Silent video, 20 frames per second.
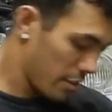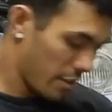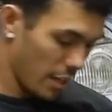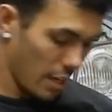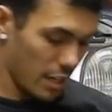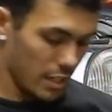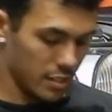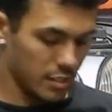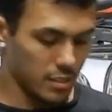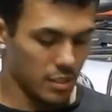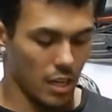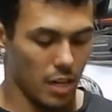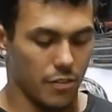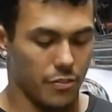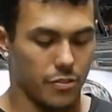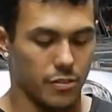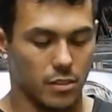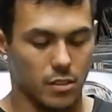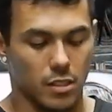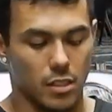They
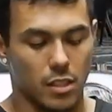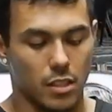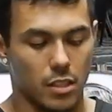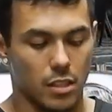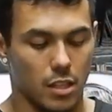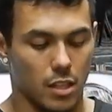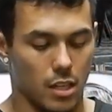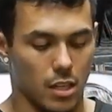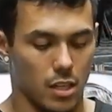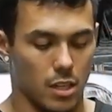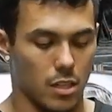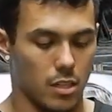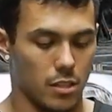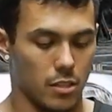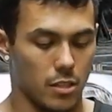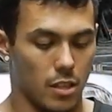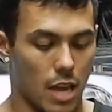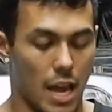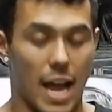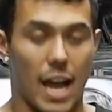definitely
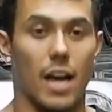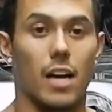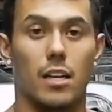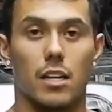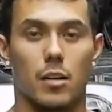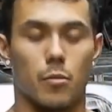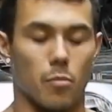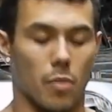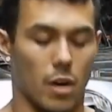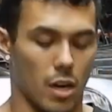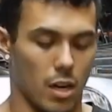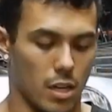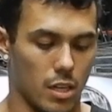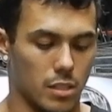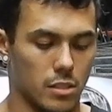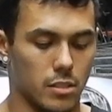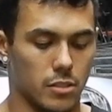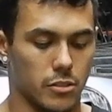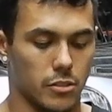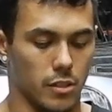had in
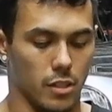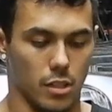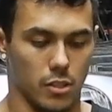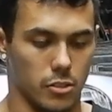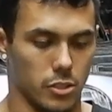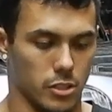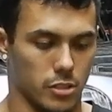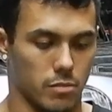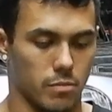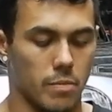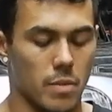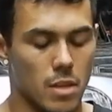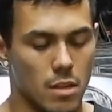mind, you know, just